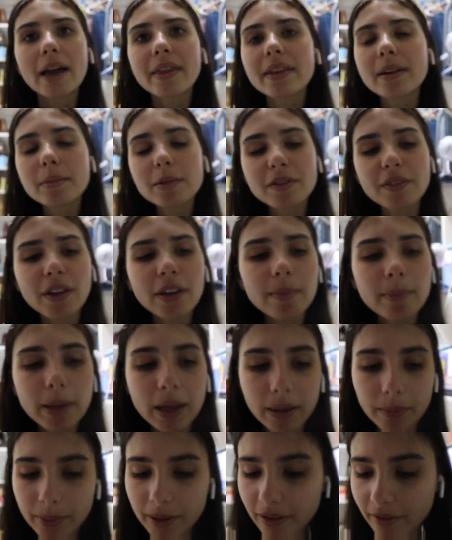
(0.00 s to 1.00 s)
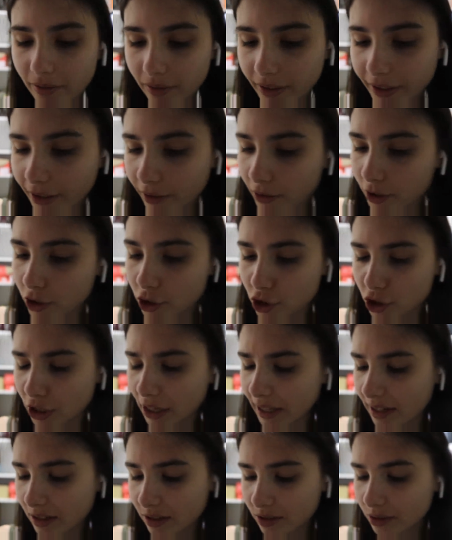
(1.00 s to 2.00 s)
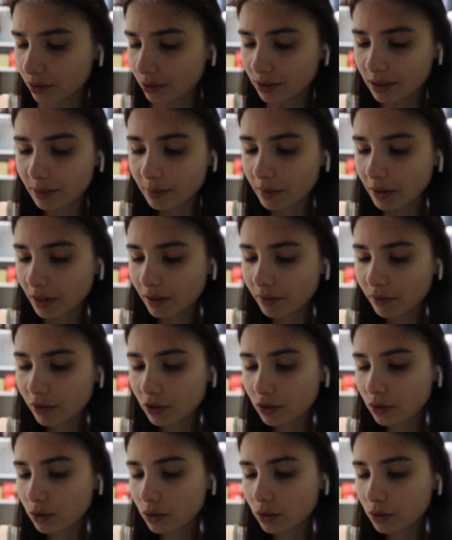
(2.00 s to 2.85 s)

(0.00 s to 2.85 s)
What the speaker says: I think I'm developing a bit of laryngitis or something of the